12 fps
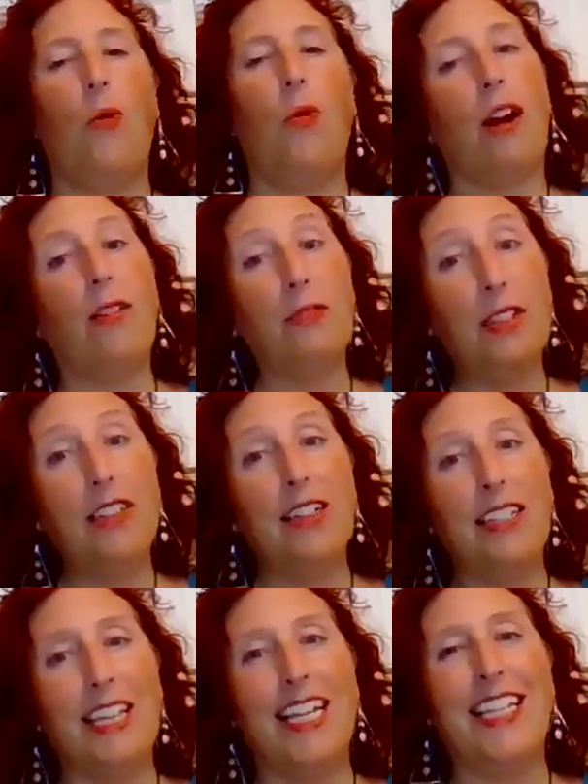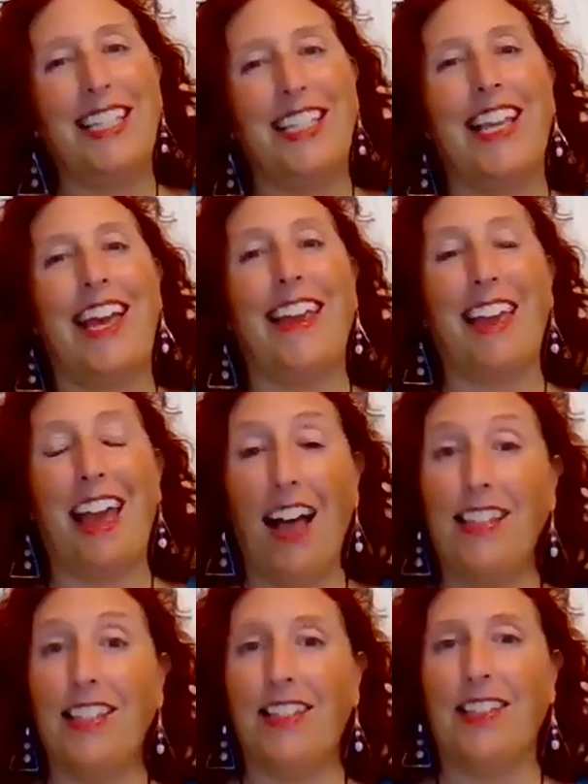where I really needed to say
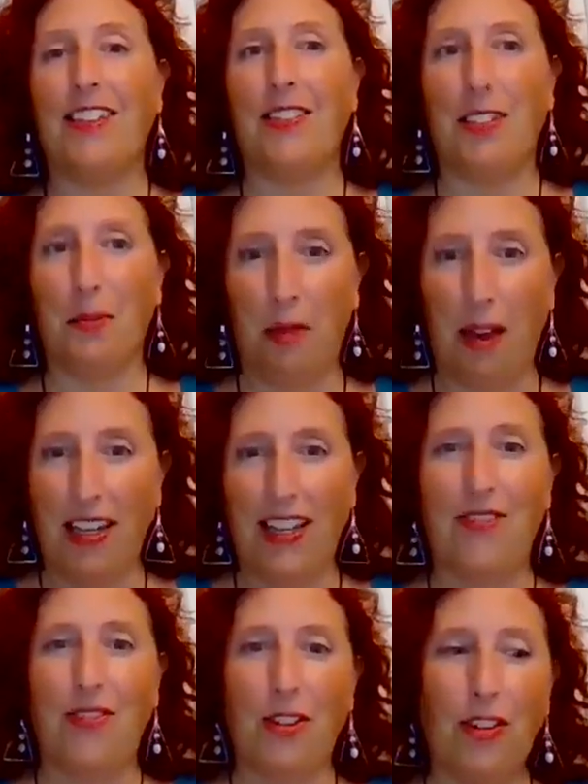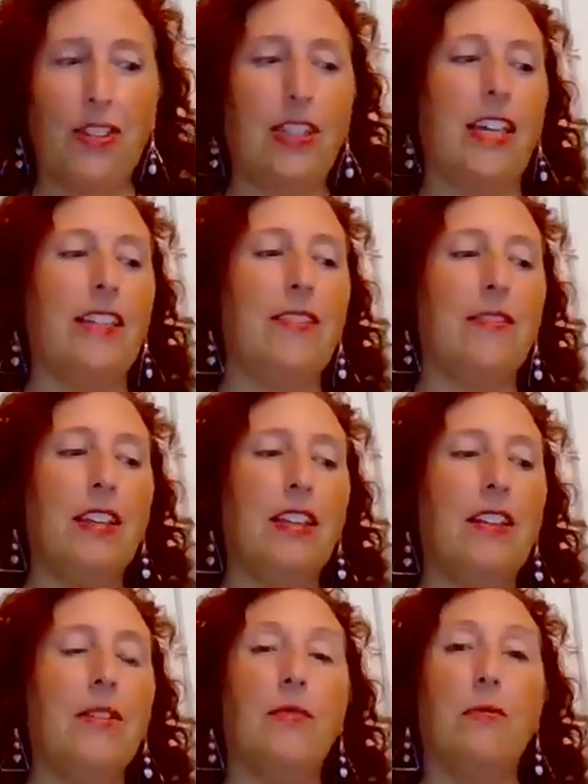yes to money first. I
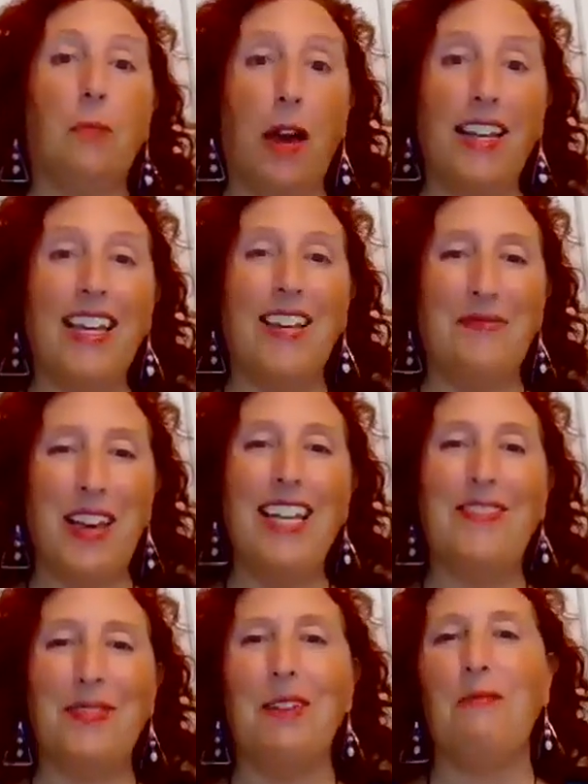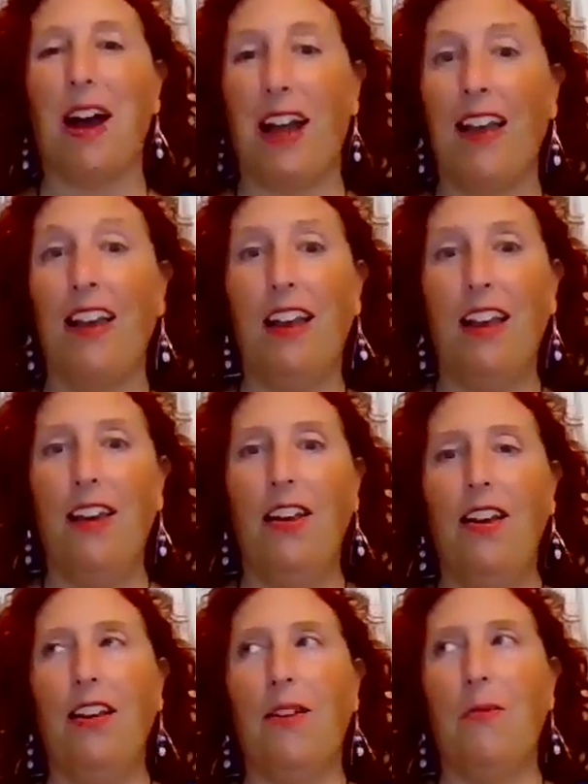needed me to be my
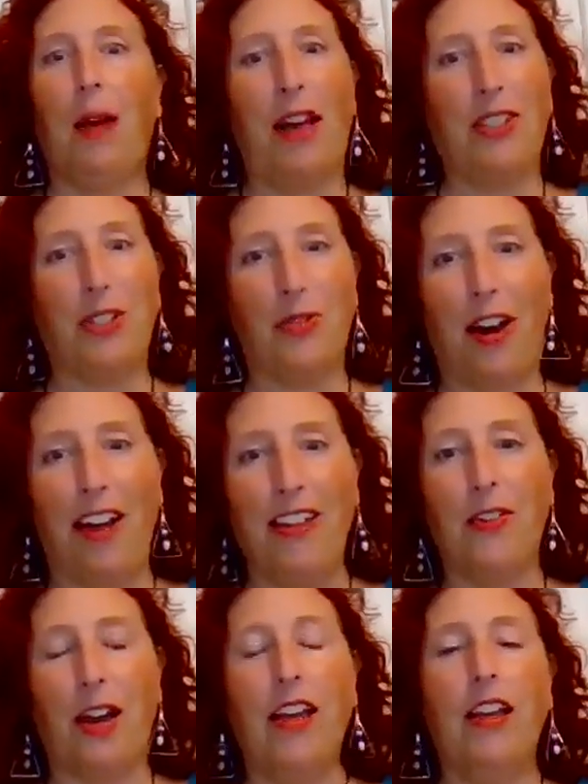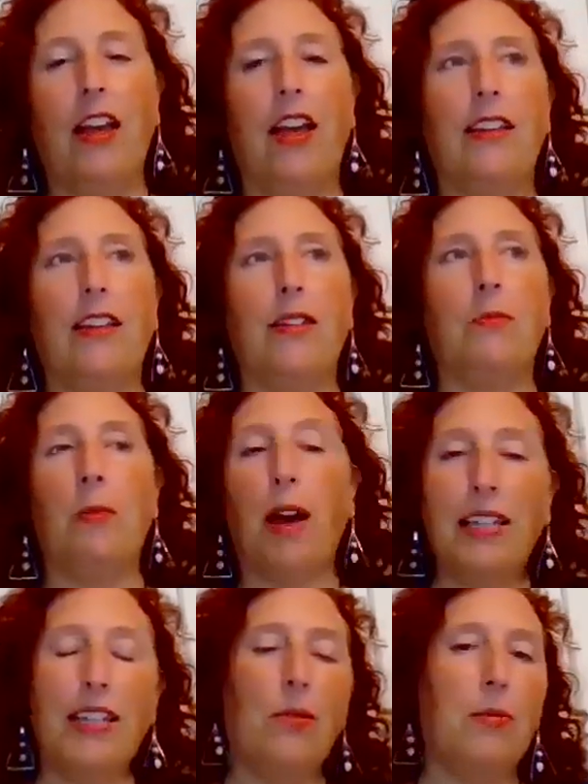best friend, right? I needed
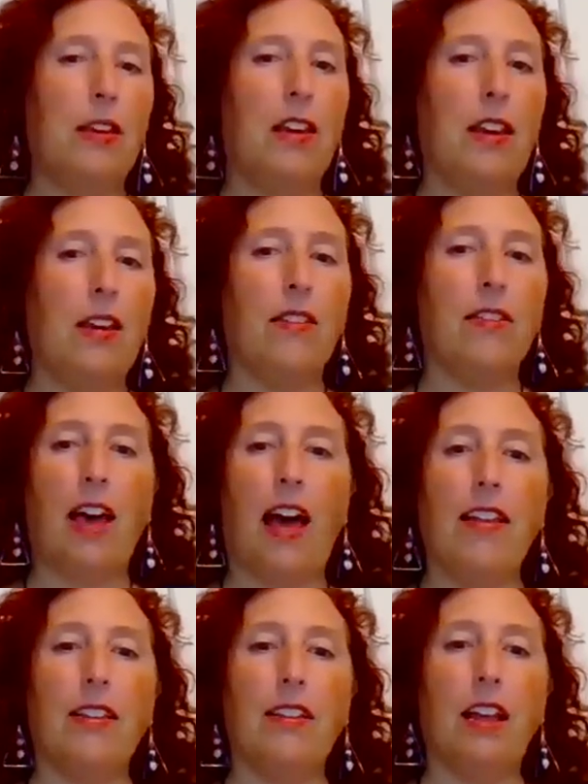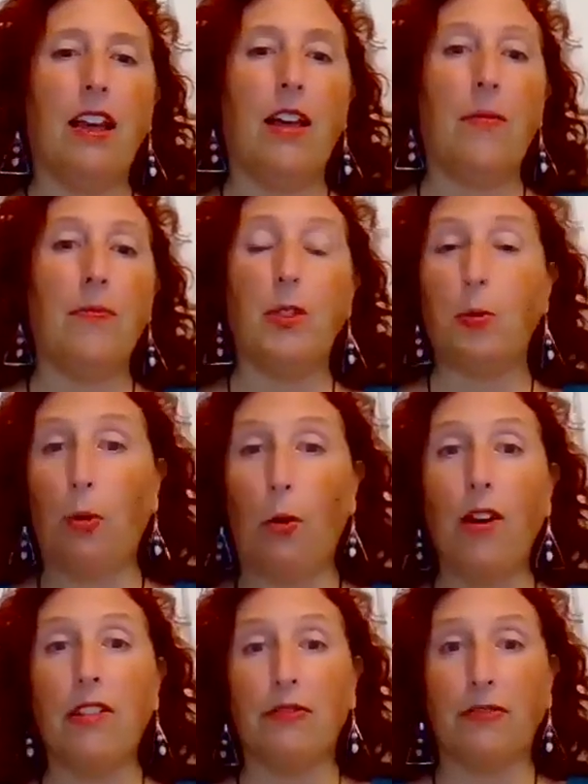money to be that
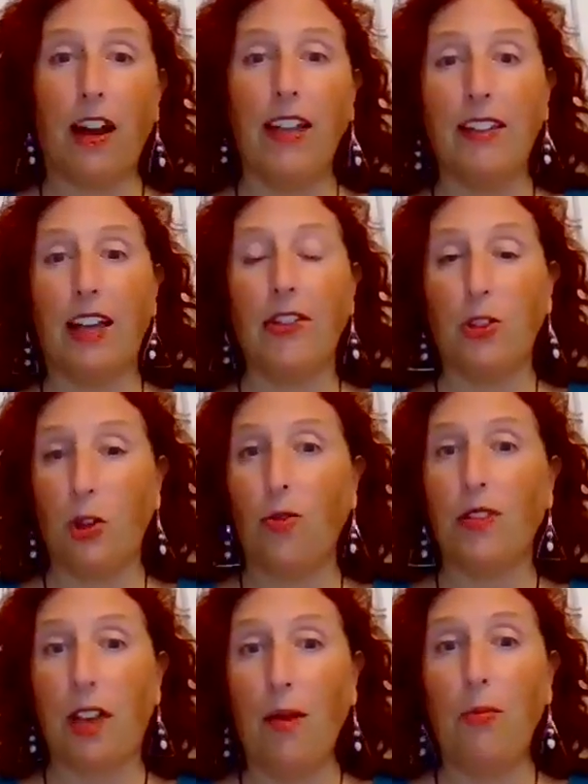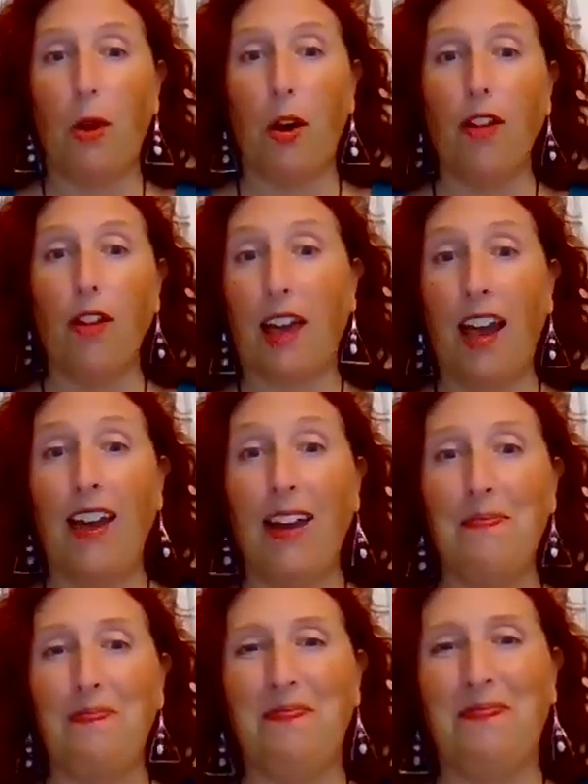supportive friend that shows up all the
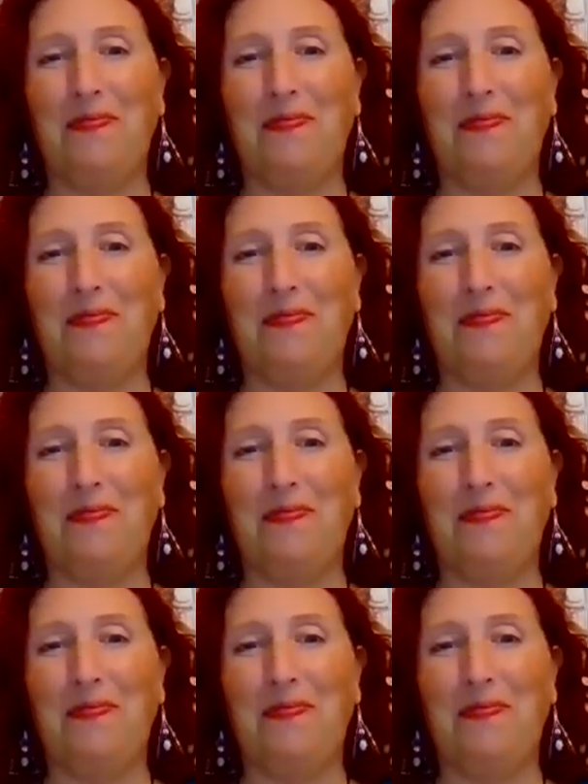time.